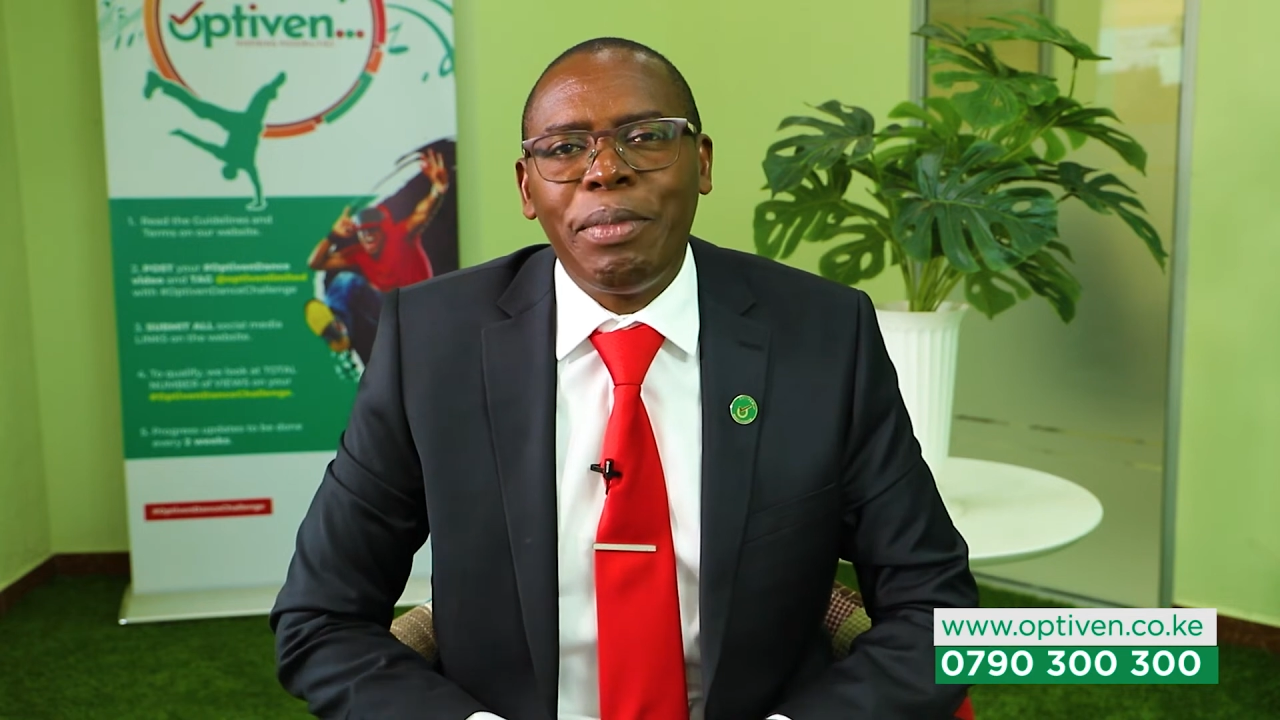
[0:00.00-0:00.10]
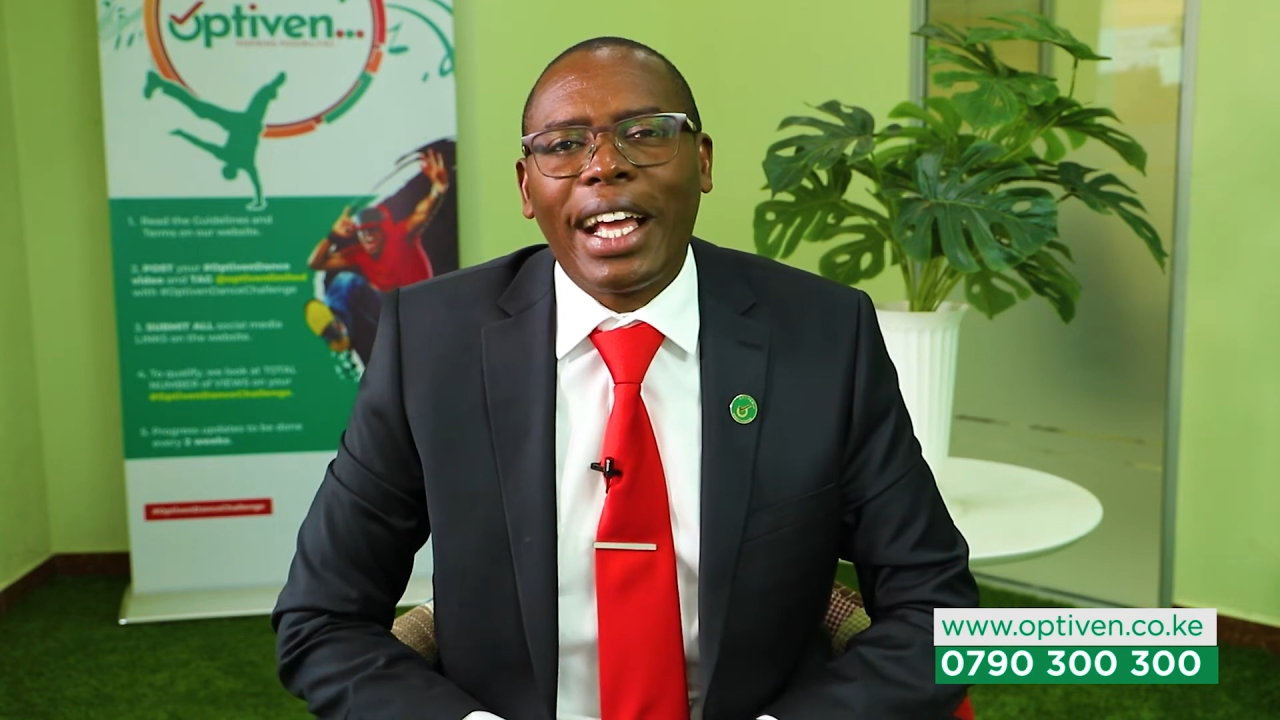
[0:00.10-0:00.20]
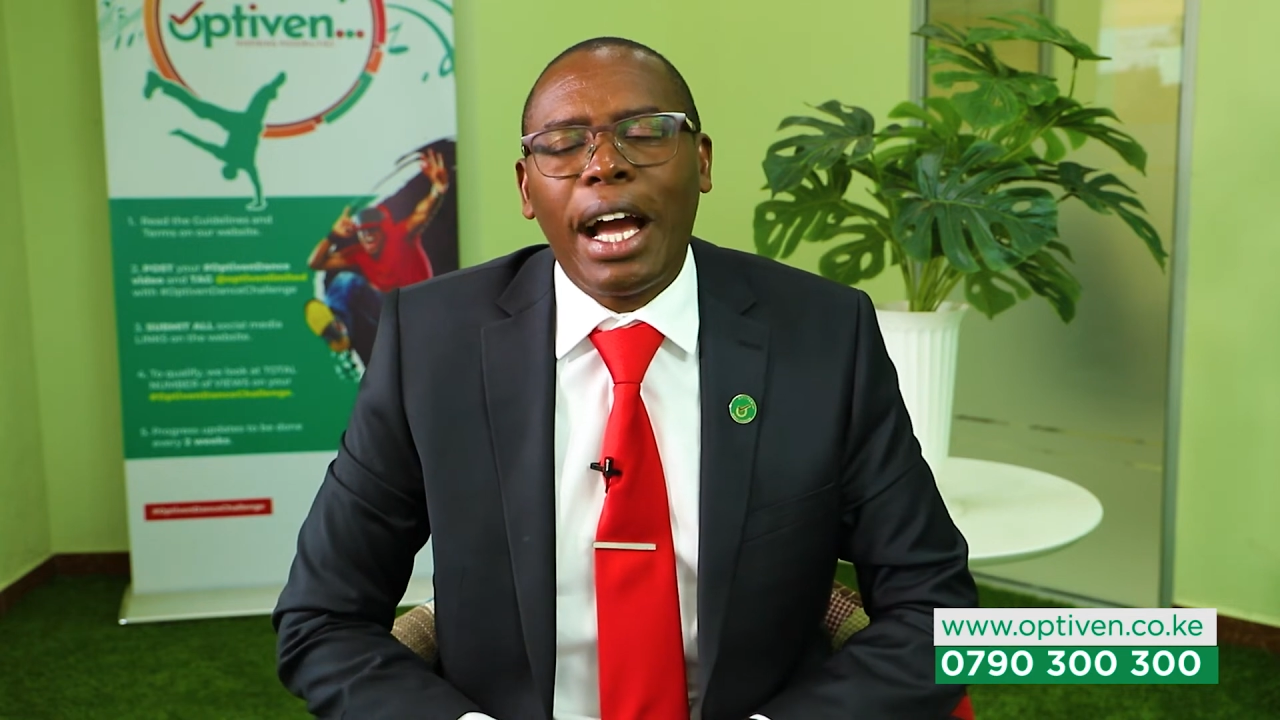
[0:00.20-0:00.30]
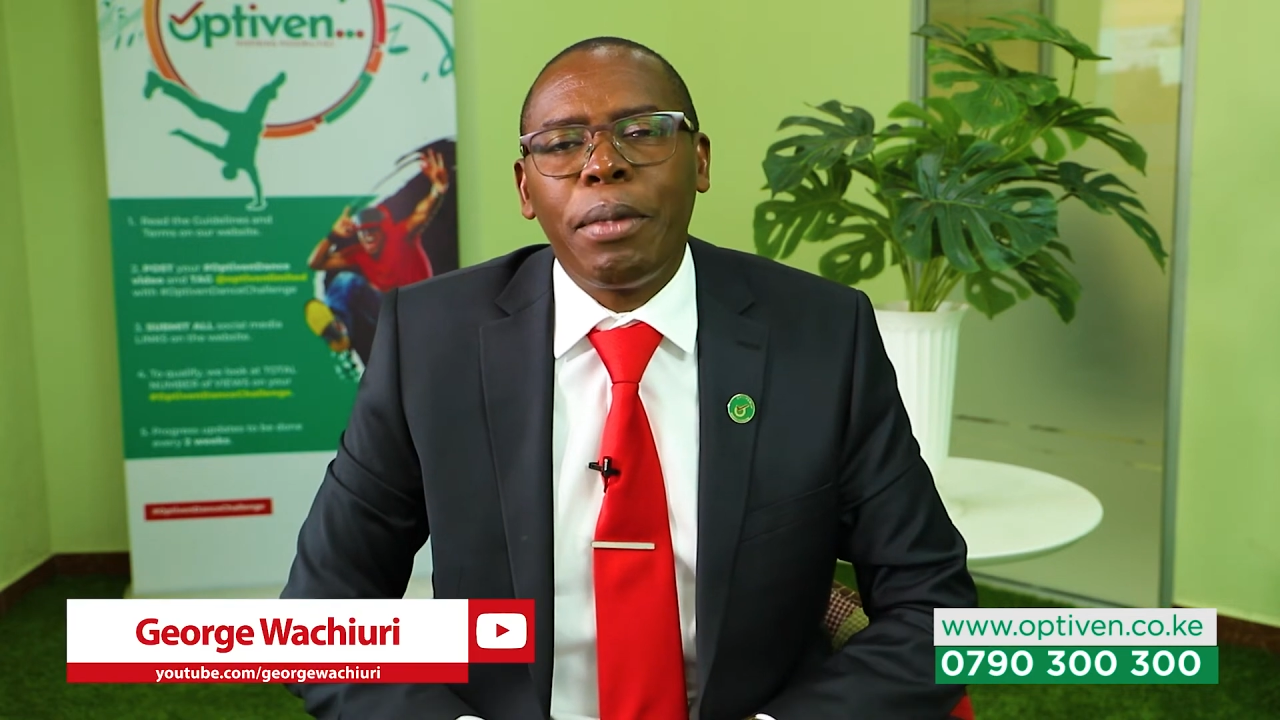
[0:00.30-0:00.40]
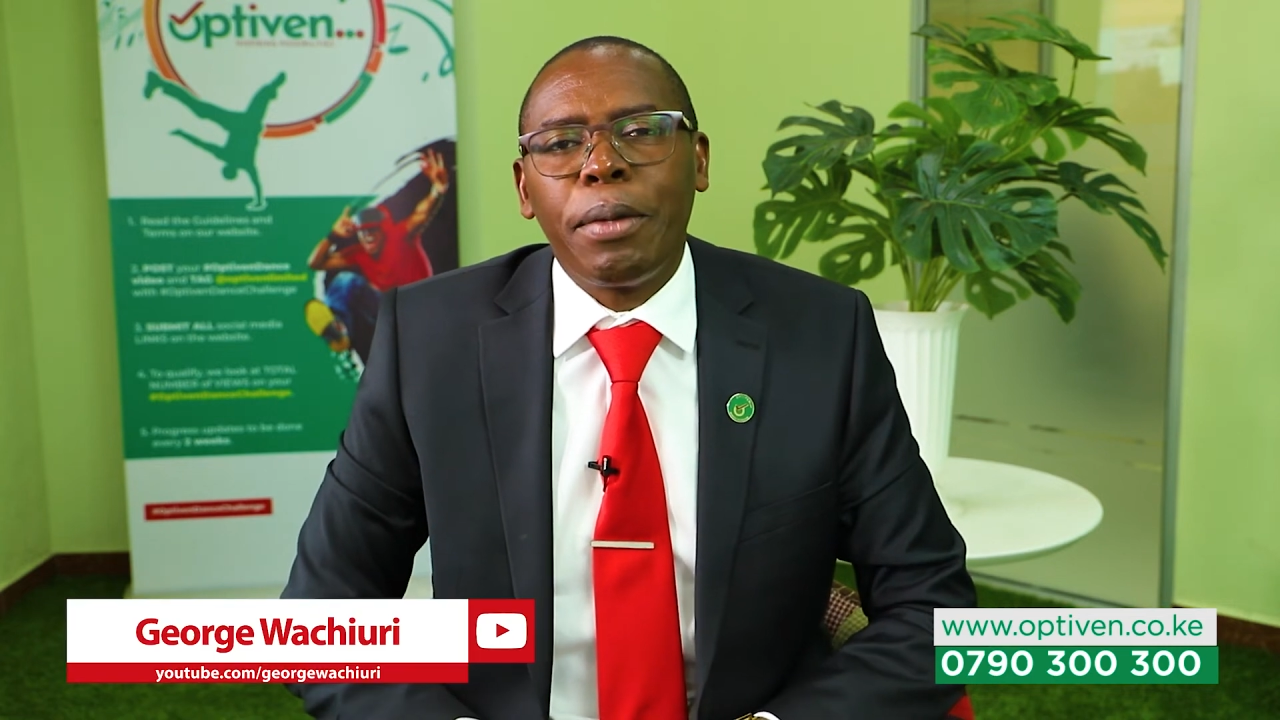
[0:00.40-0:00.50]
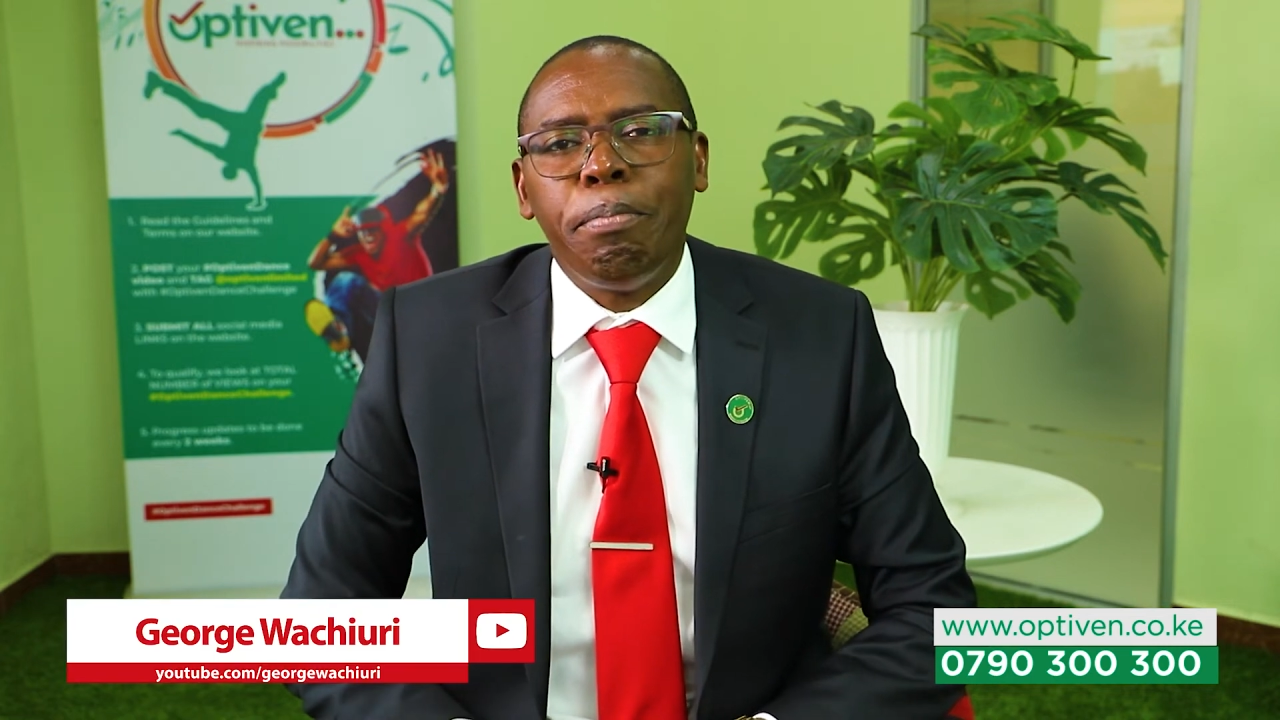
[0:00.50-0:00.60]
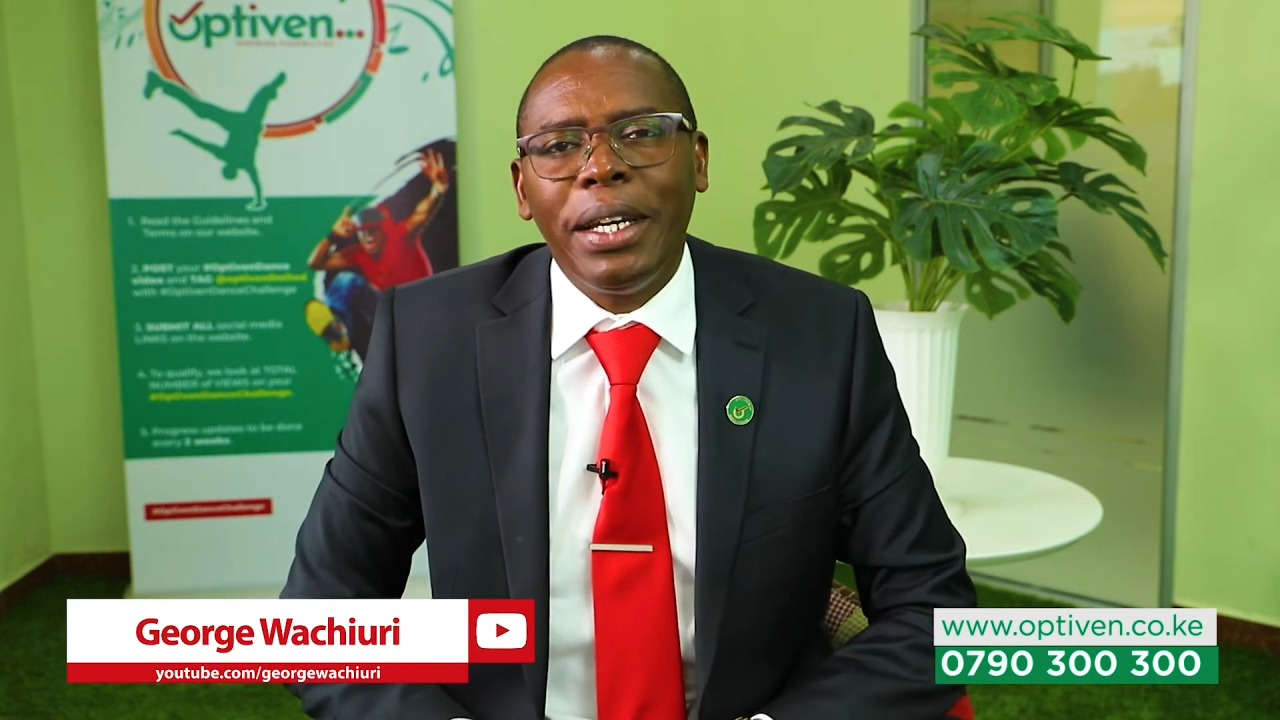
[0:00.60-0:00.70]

becoming